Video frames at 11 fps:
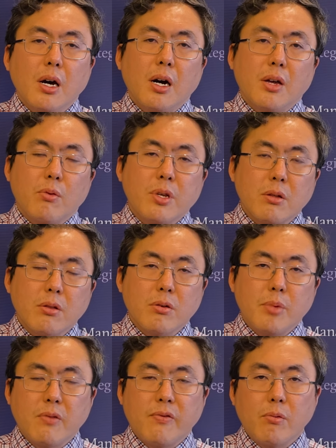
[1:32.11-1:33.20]
there is a little
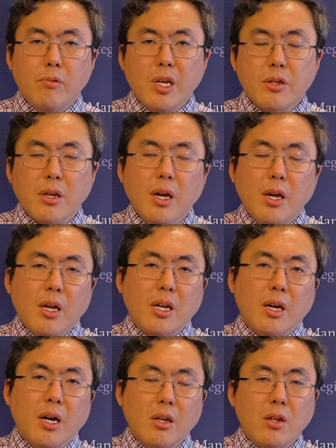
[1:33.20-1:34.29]
bit of a risk in
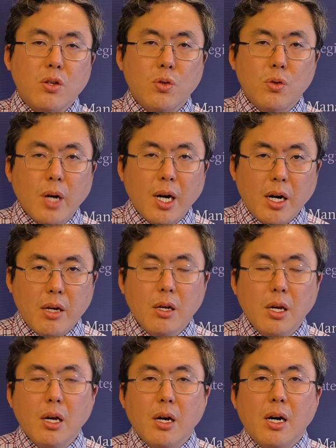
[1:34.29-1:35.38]
cutting too hard
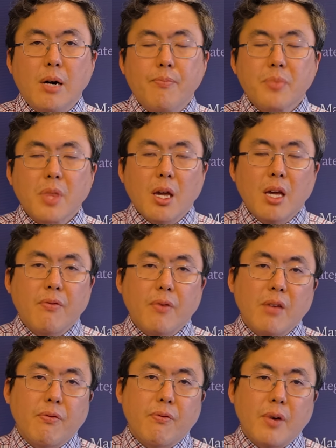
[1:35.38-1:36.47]

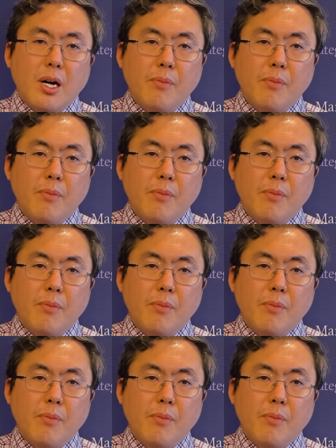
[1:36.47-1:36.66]
if